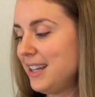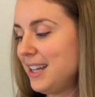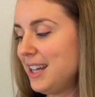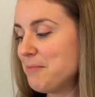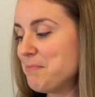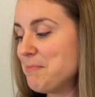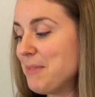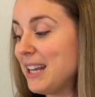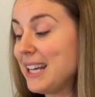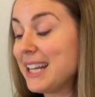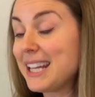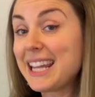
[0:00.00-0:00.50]

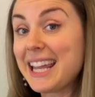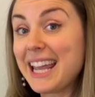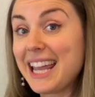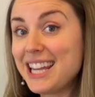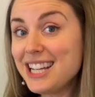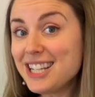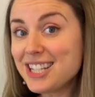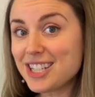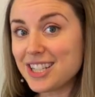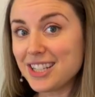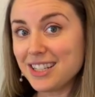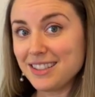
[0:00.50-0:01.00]

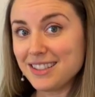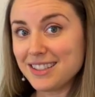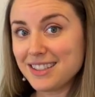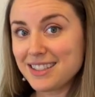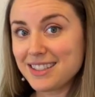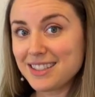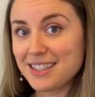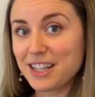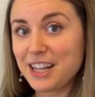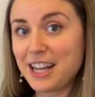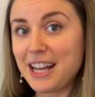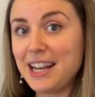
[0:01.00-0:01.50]

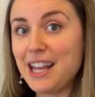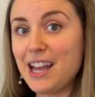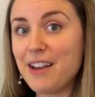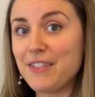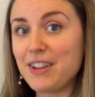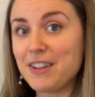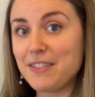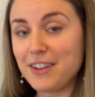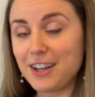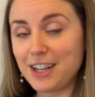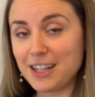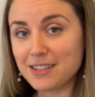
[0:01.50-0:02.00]
Medications can have a
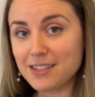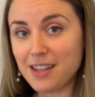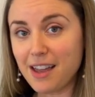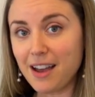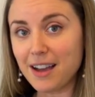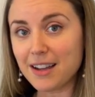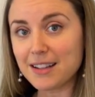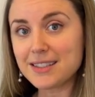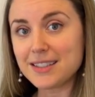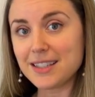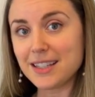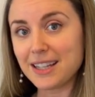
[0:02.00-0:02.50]
very
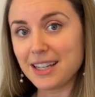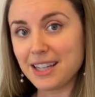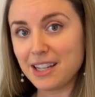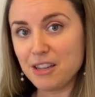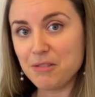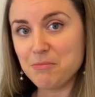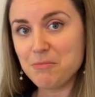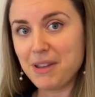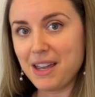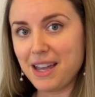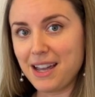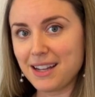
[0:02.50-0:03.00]
toxic
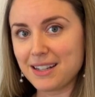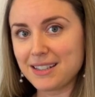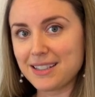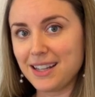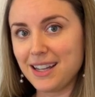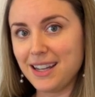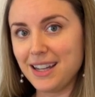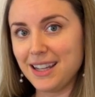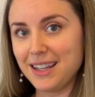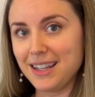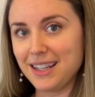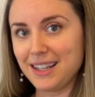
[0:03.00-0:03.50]
impact
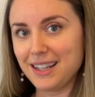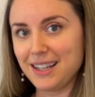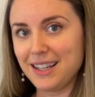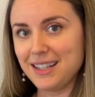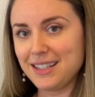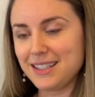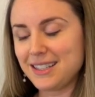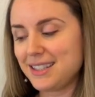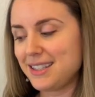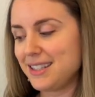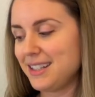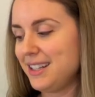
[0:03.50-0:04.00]
on the
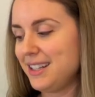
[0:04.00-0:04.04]
gut.